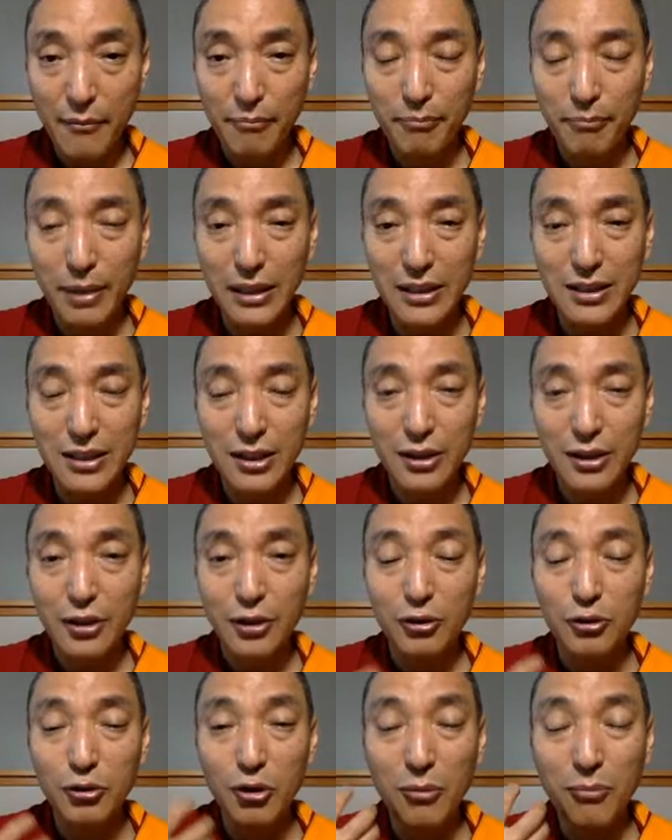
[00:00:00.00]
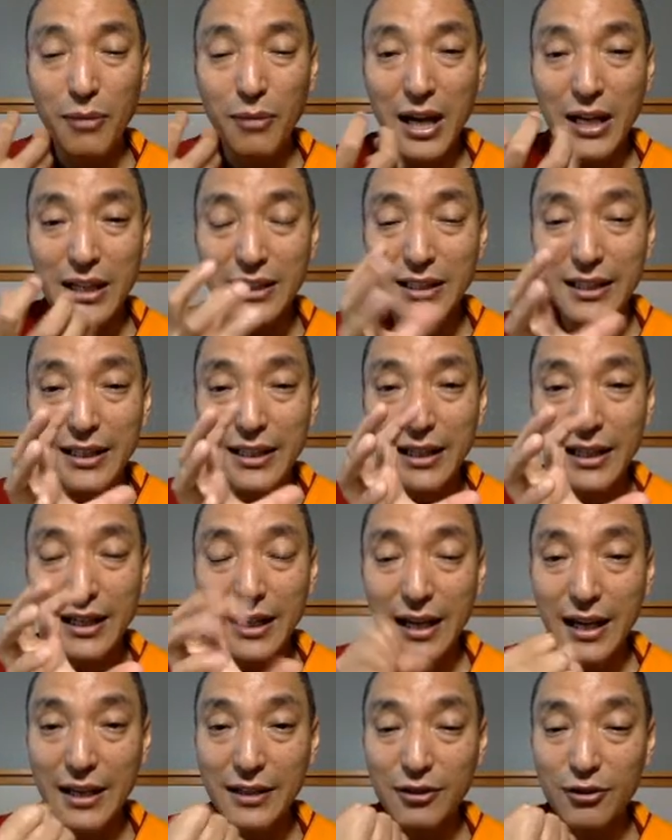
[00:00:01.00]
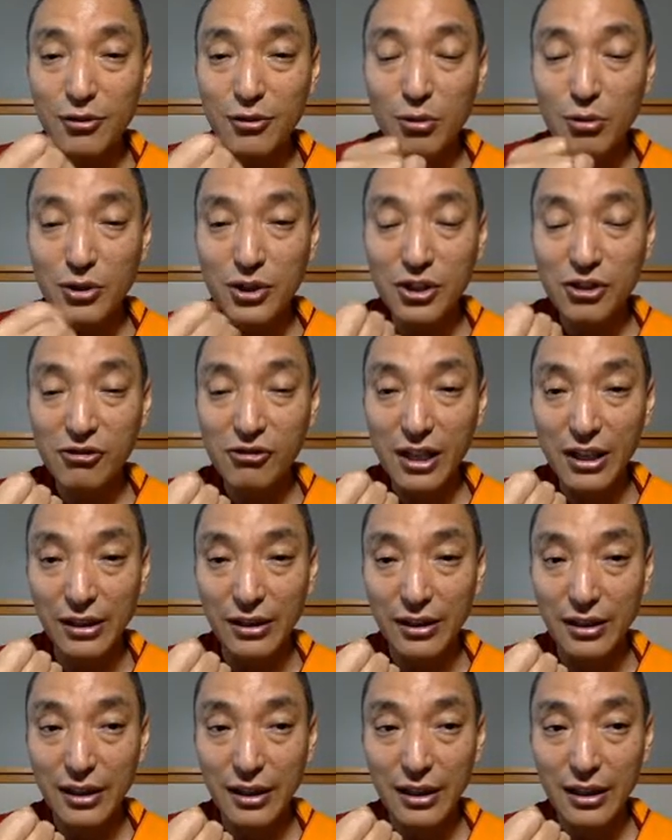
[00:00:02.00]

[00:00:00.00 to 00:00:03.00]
but your mind has no strength.